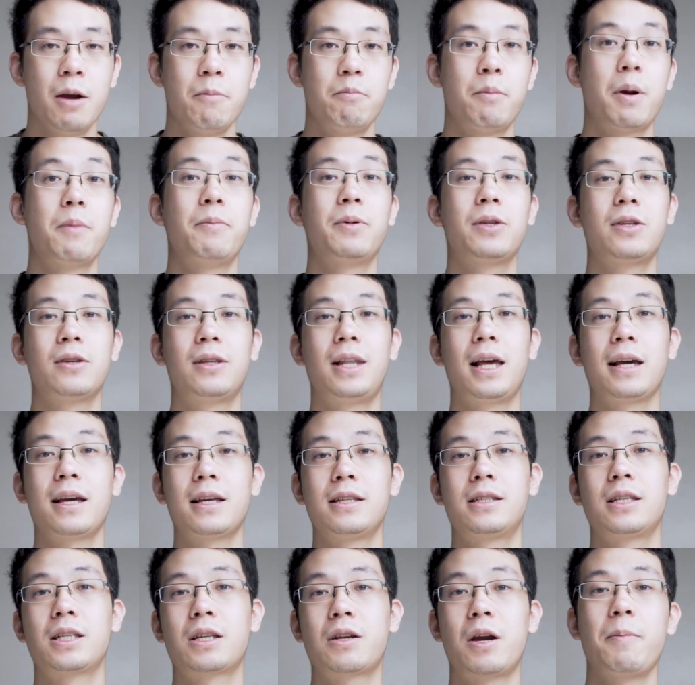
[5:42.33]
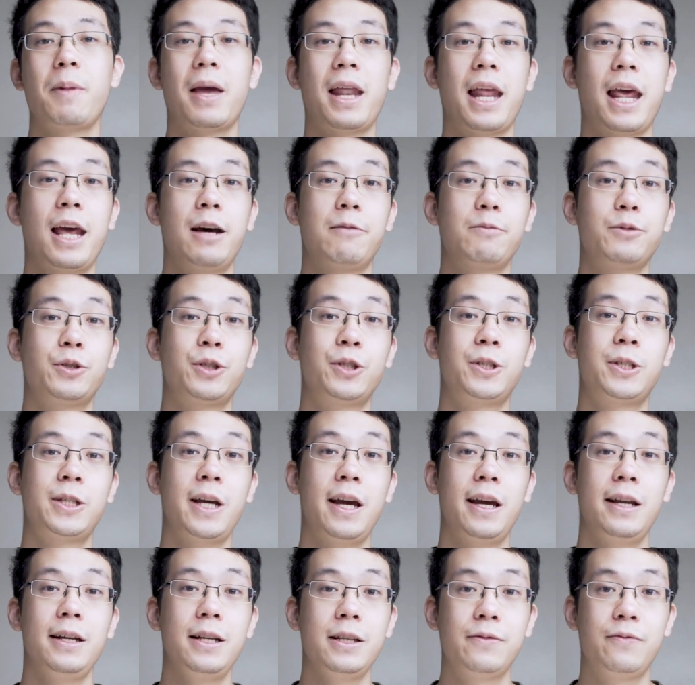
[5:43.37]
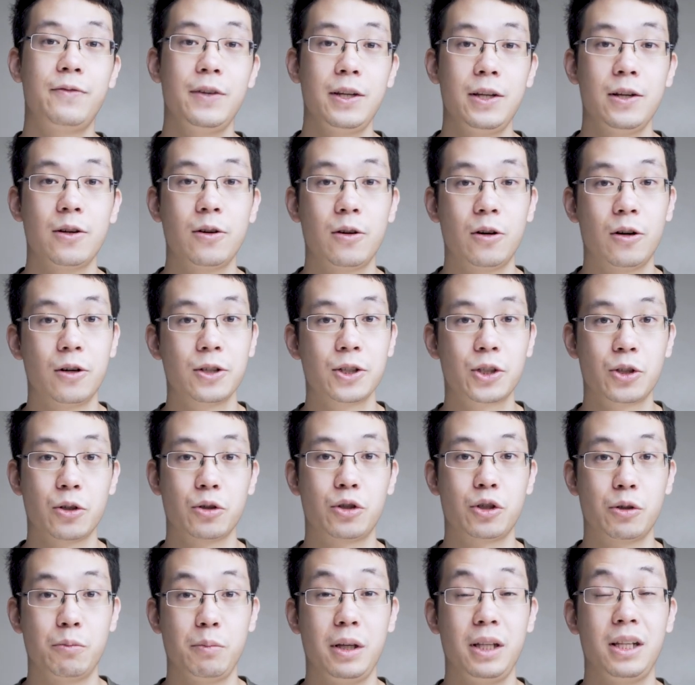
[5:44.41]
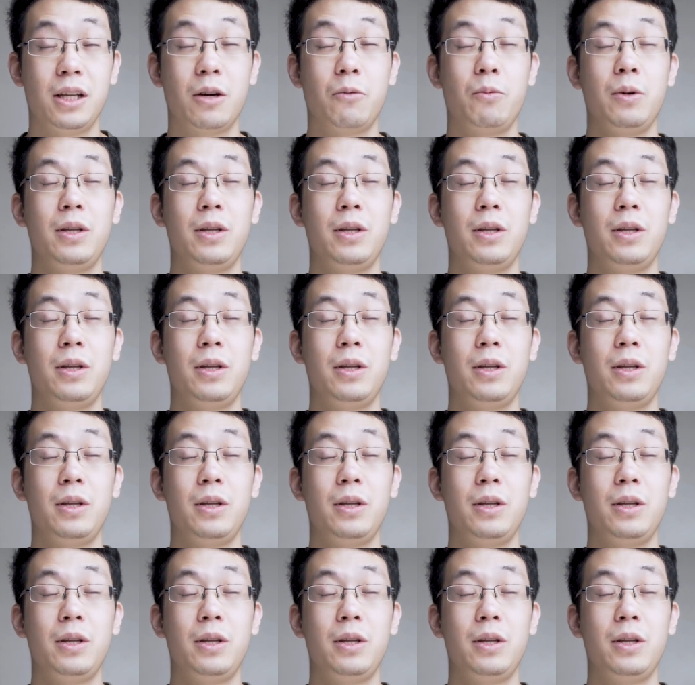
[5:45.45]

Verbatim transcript: Remember to like and subscribe and help share this video on social media.